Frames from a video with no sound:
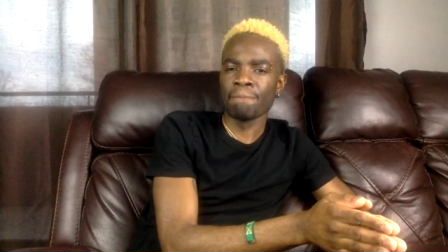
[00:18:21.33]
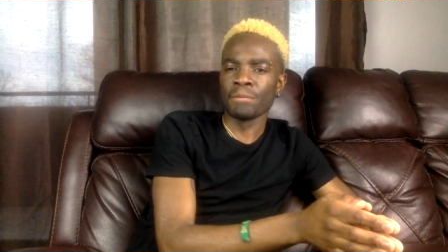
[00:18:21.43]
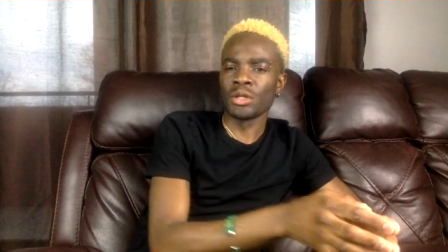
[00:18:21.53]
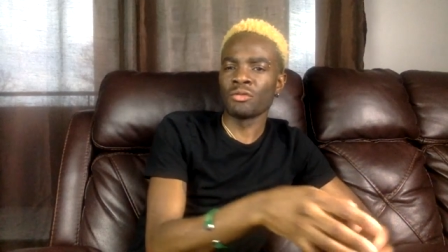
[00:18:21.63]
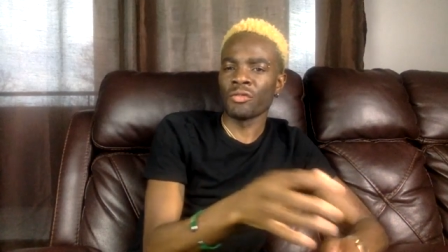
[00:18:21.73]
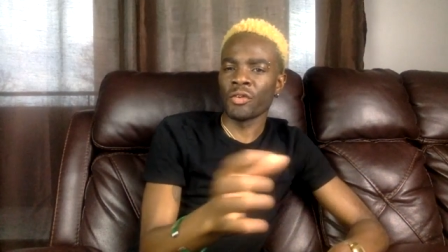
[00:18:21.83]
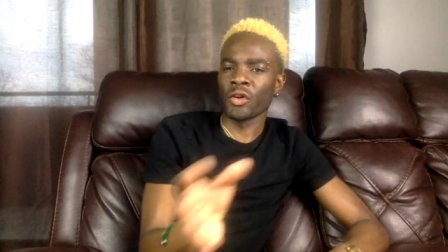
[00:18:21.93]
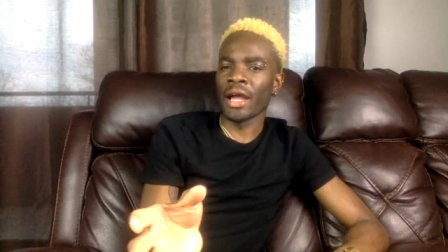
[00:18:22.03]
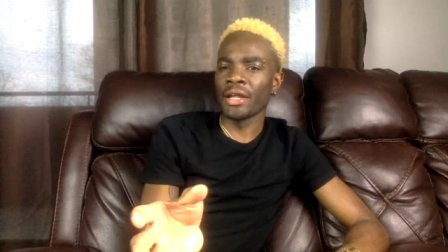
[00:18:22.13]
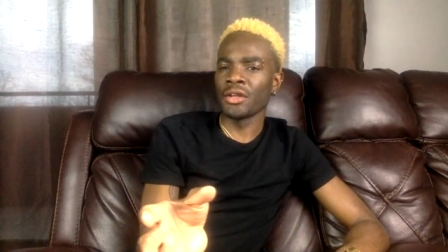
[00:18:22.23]
But for
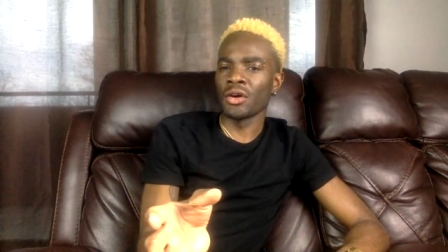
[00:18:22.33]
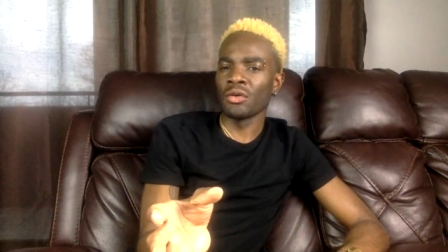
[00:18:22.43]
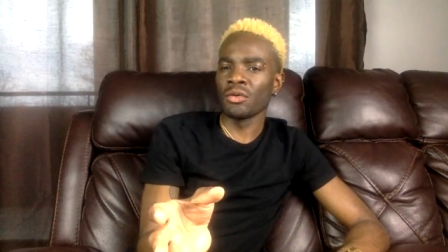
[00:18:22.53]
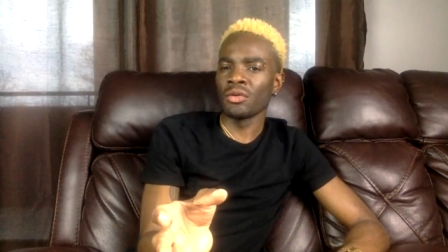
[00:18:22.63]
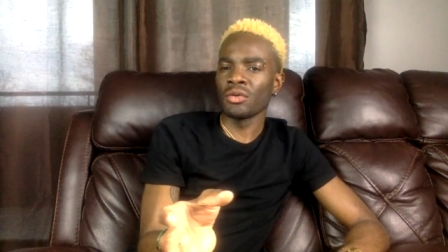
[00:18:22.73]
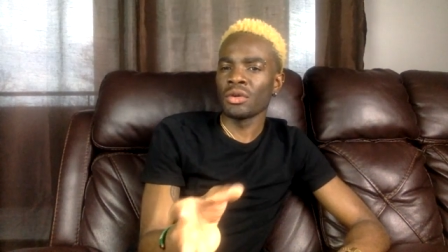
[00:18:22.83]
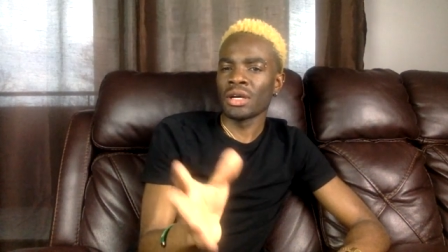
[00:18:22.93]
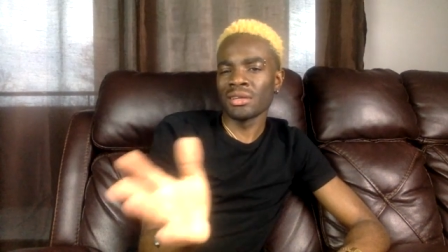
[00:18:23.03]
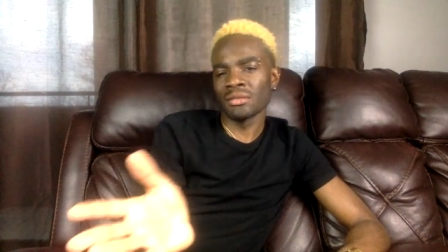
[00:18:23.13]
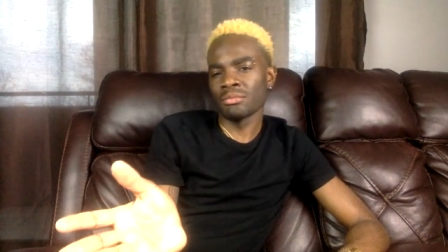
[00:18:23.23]
right now,
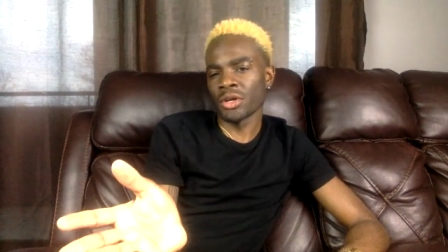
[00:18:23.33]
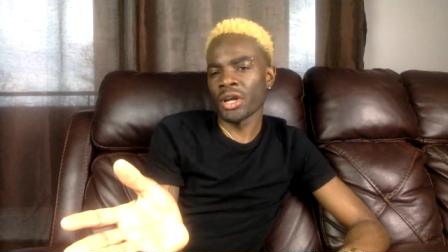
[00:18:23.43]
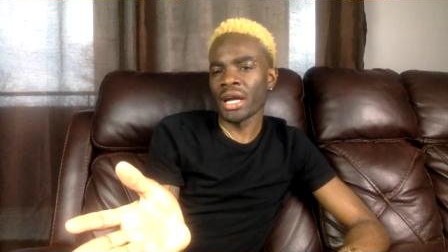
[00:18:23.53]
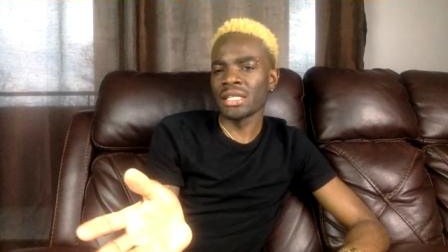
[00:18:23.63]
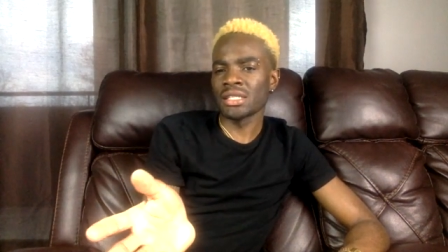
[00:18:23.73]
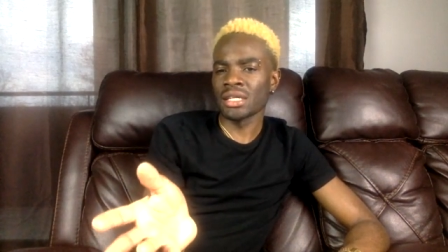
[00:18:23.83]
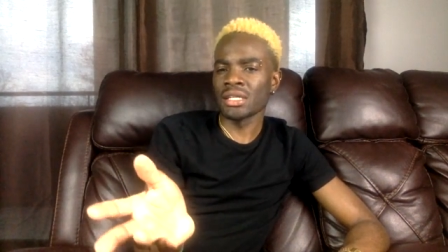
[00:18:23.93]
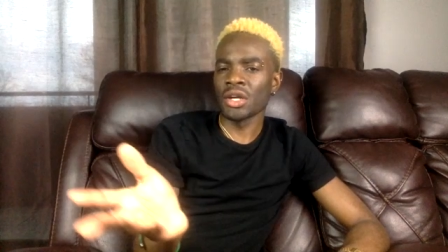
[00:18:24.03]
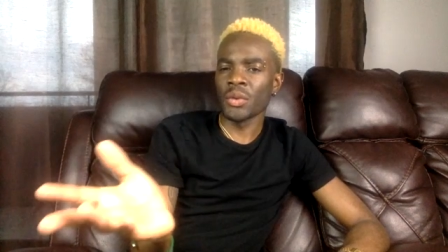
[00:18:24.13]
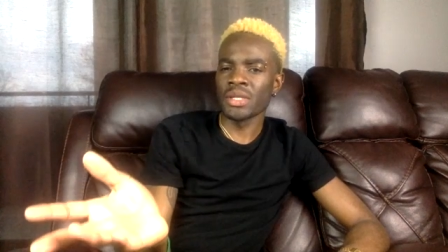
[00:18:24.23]
but your answer,
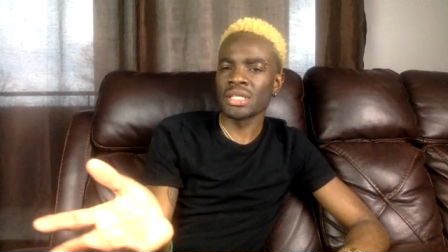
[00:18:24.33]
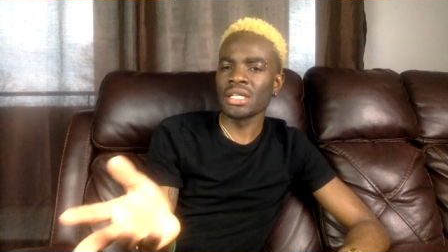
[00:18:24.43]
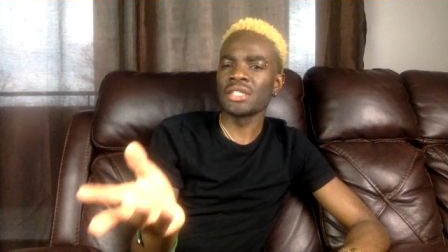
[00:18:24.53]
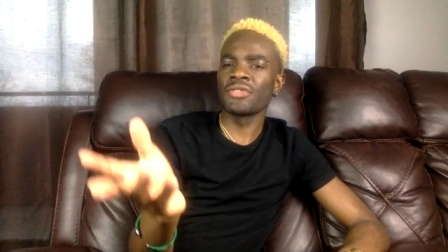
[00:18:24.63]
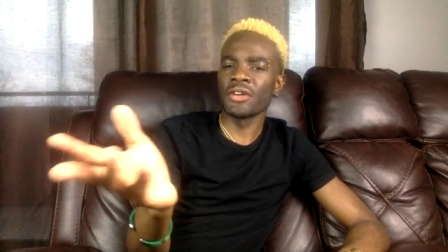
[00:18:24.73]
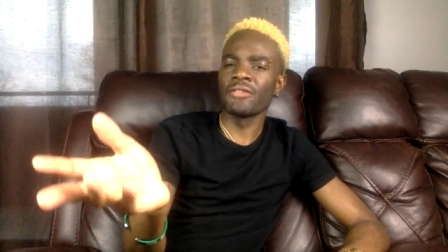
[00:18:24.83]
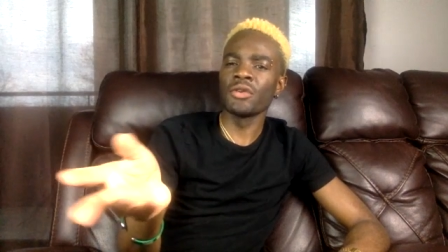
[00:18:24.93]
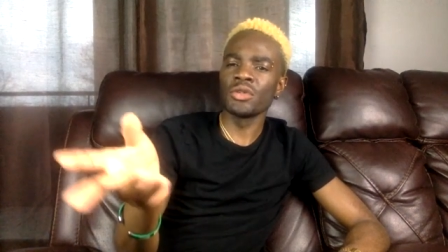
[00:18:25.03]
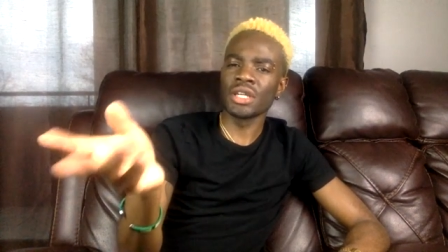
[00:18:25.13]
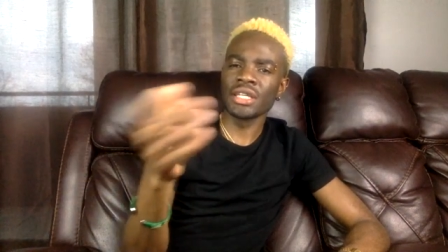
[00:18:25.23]
your question is for the
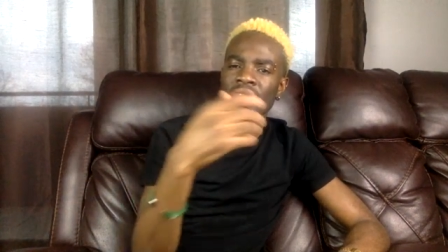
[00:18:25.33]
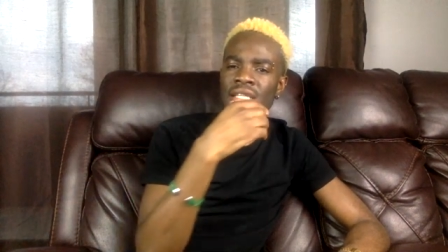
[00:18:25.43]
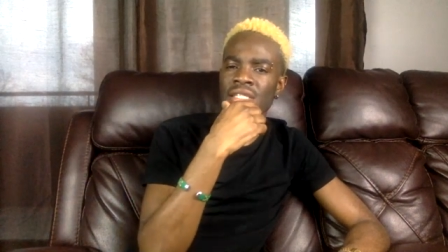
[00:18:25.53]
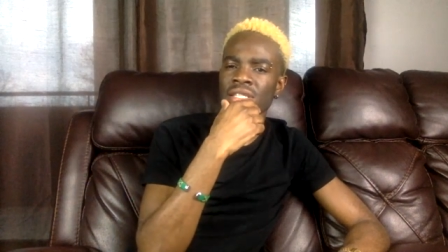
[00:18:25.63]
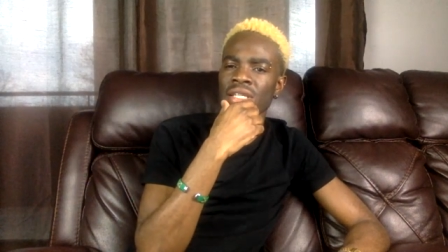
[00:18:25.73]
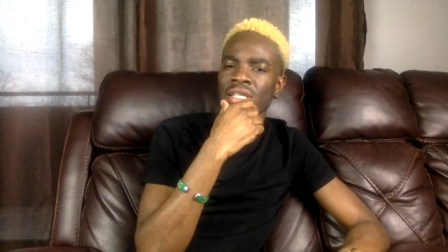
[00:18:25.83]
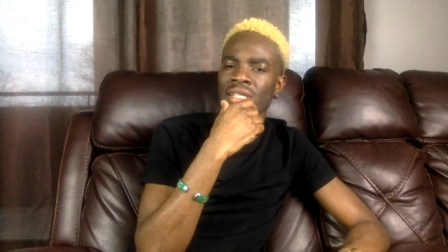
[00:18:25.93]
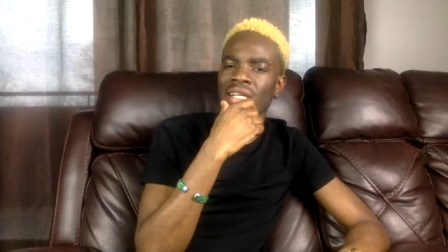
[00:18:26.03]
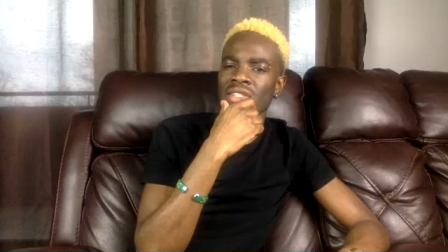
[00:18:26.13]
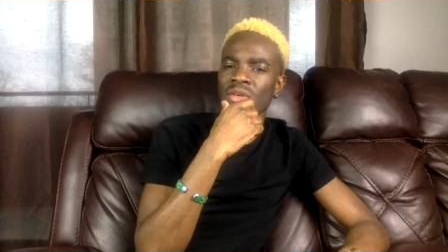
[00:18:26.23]
future. Yes,
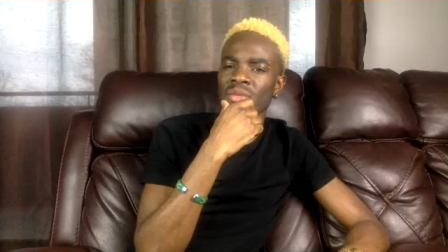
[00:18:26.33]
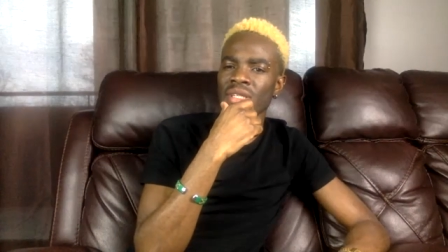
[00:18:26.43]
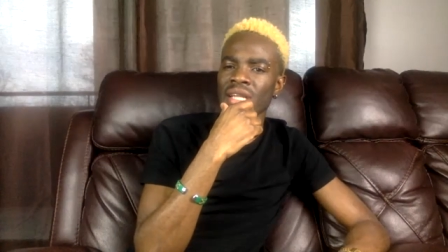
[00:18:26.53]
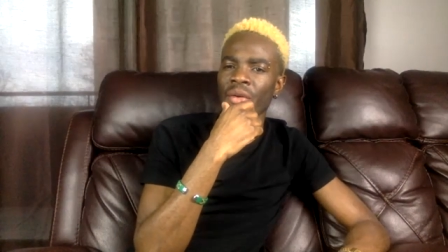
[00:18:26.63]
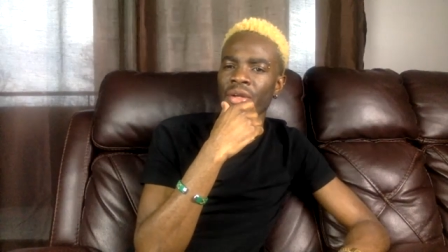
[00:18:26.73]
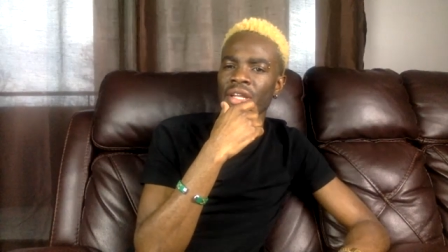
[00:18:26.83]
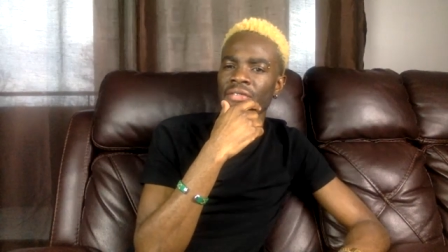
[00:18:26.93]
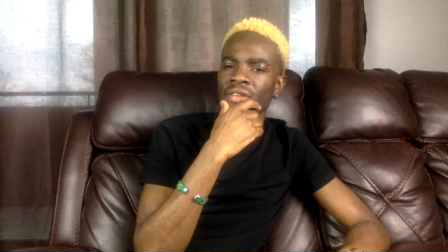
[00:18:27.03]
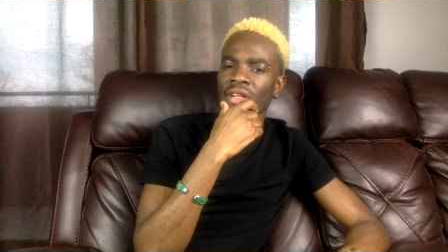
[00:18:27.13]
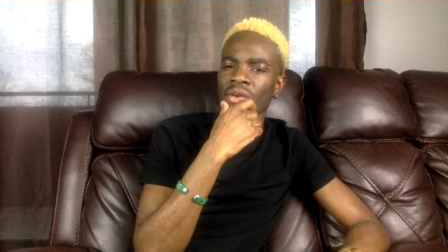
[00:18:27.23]
that's something that we're
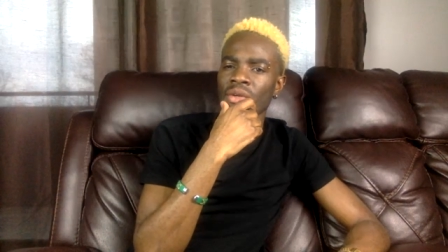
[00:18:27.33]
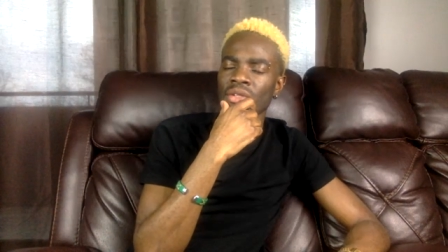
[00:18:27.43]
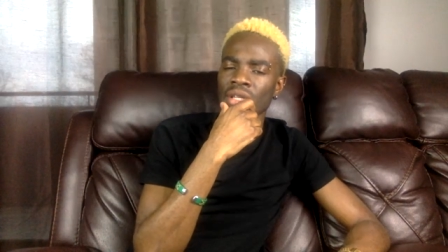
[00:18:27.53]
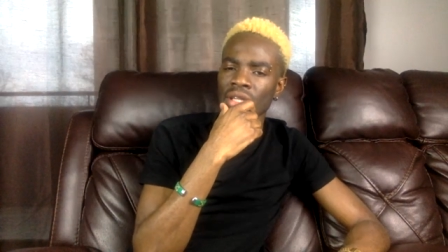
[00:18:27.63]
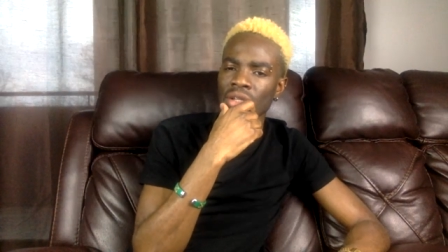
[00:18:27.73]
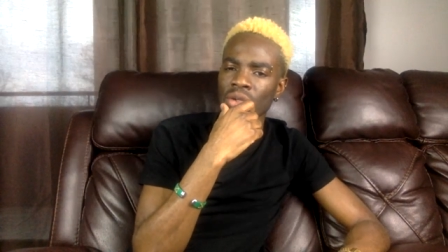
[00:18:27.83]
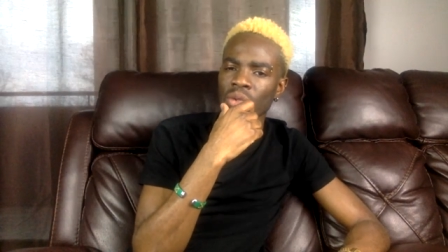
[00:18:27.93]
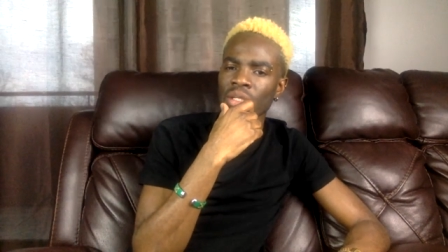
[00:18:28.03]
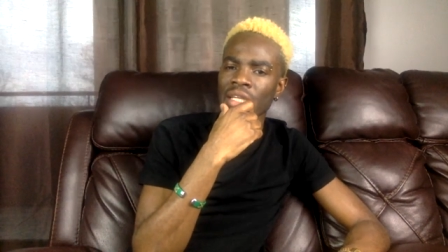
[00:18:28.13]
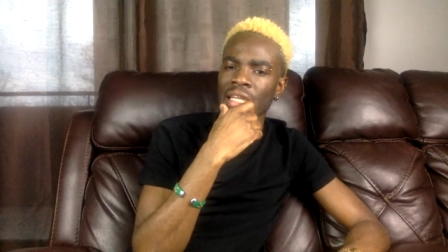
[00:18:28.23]
definitely going to
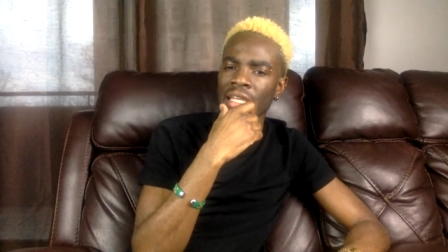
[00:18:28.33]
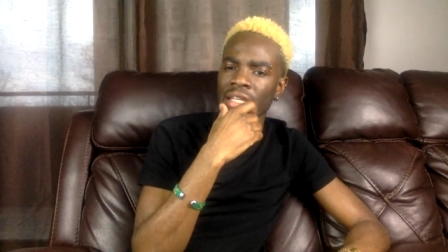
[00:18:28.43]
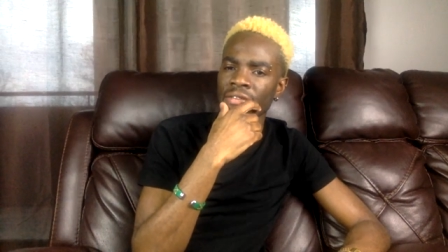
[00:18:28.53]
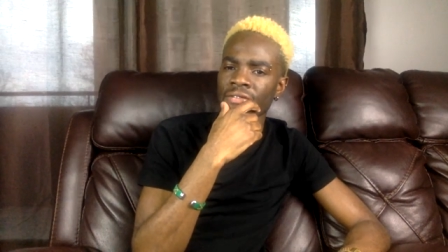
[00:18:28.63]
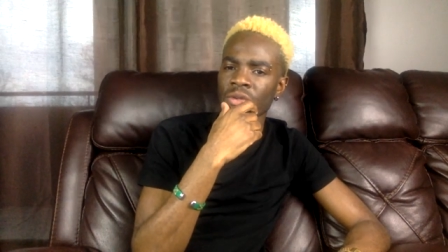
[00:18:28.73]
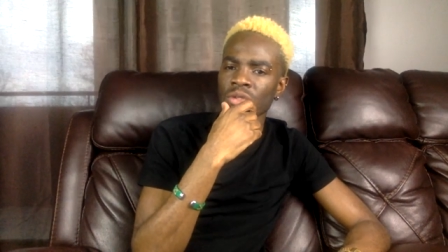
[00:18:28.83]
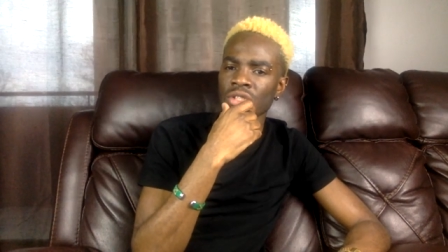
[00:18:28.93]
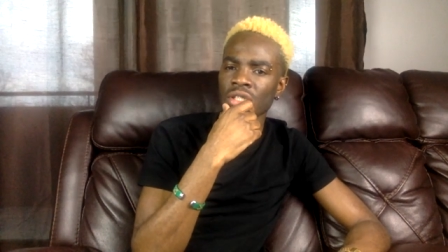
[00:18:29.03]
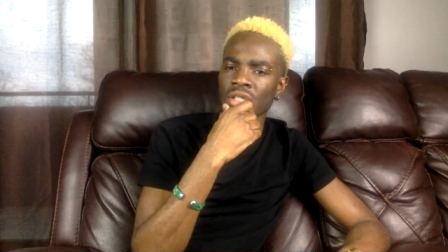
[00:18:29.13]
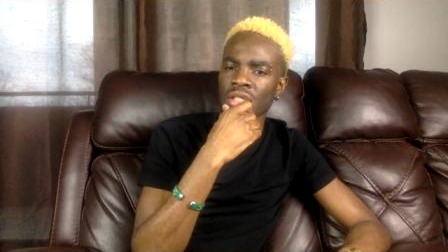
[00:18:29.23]
include in the
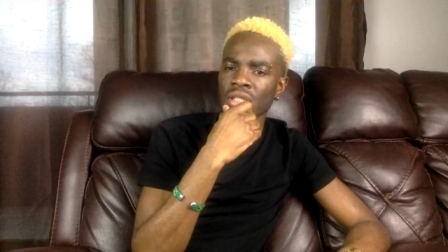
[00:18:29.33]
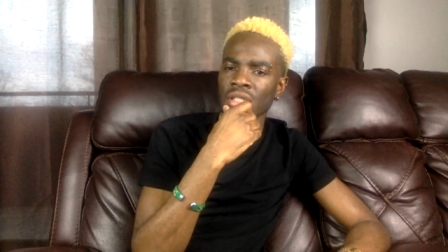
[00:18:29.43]
future.